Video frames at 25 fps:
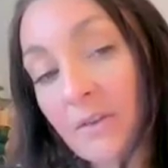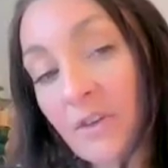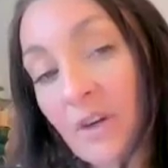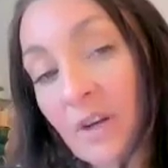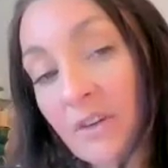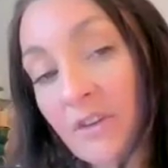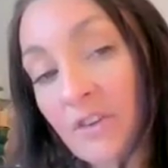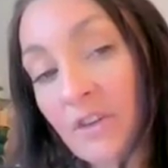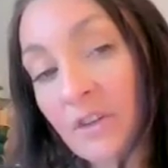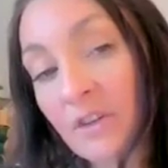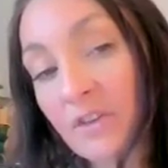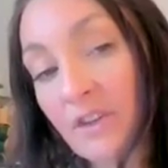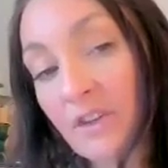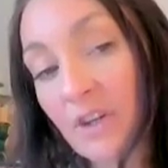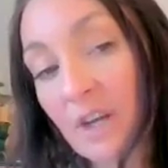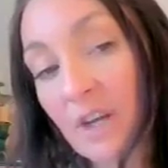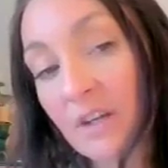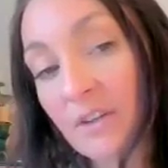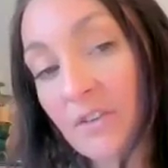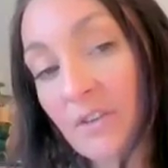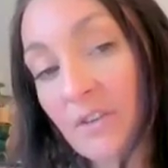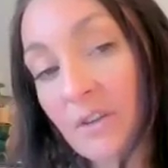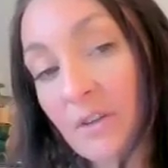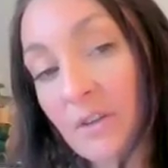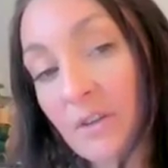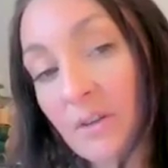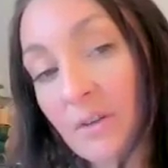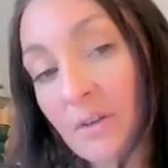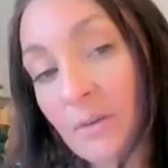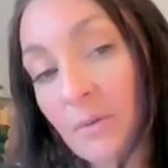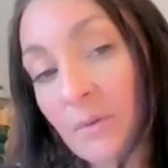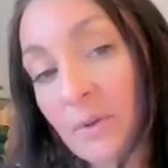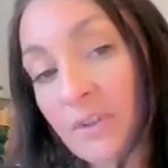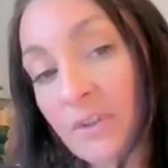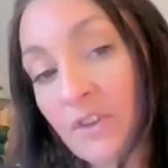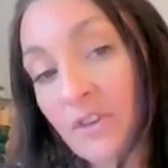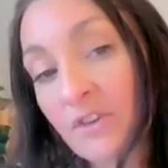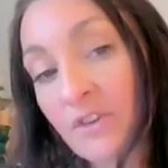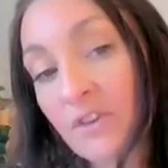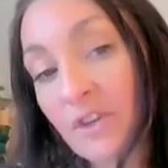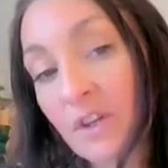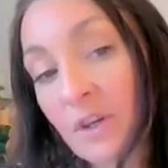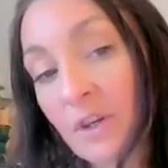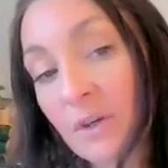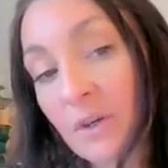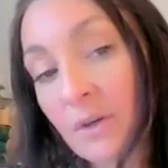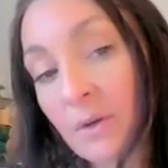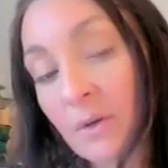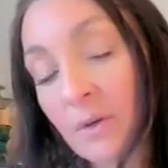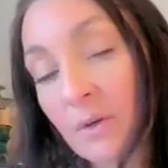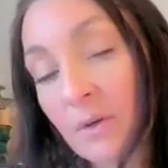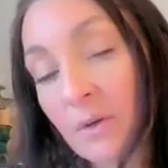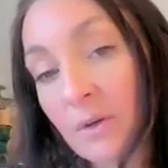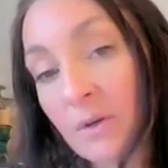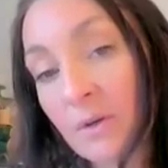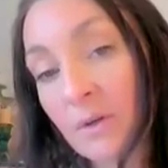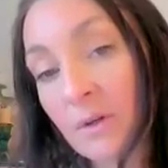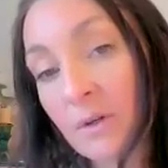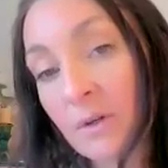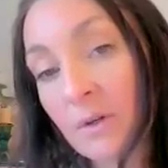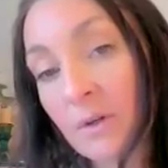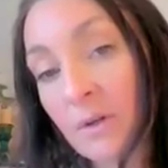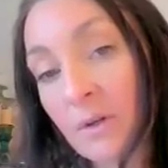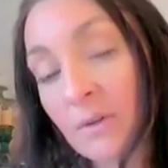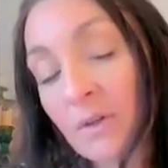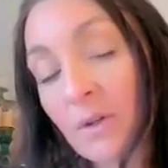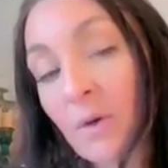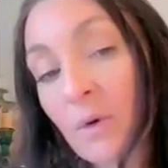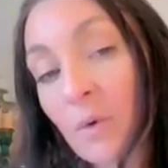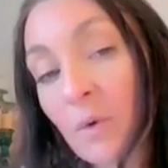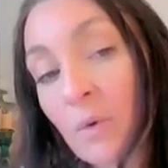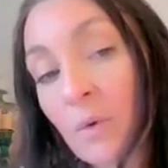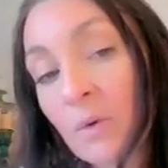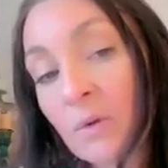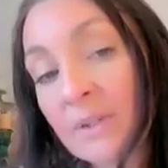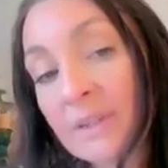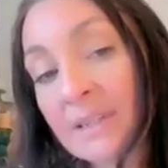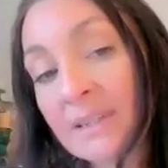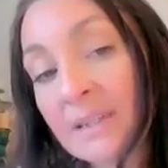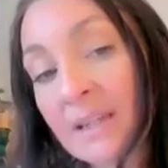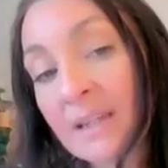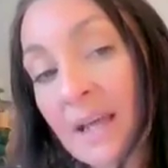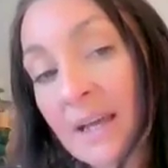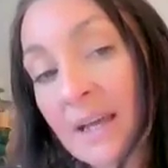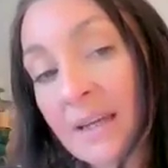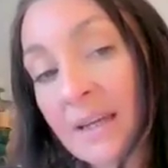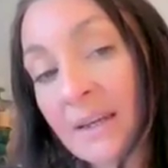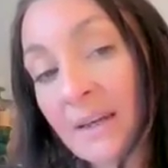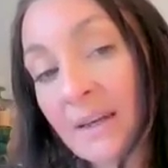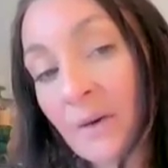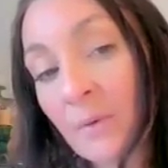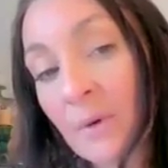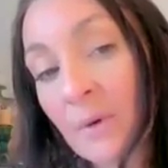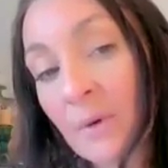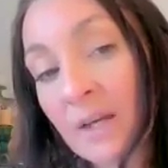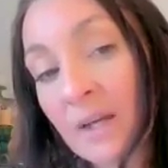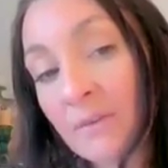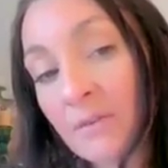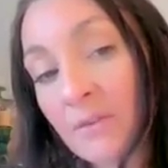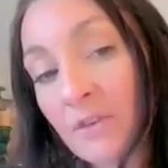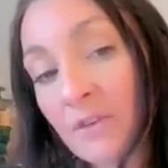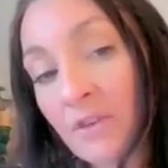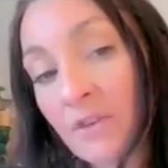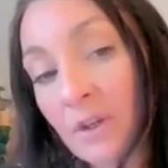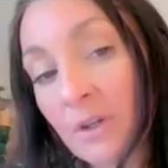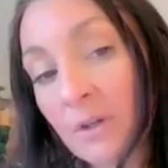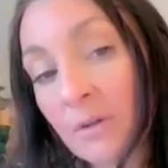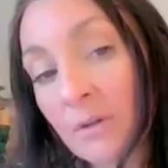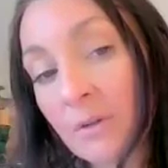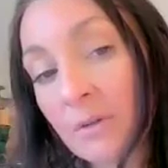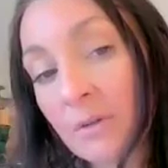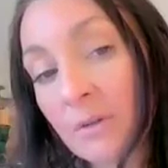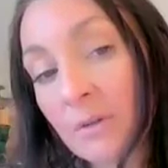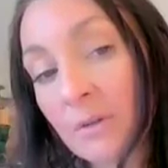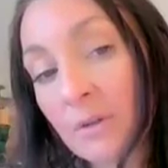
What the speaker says: treasure chest, which is you, the golden light around you.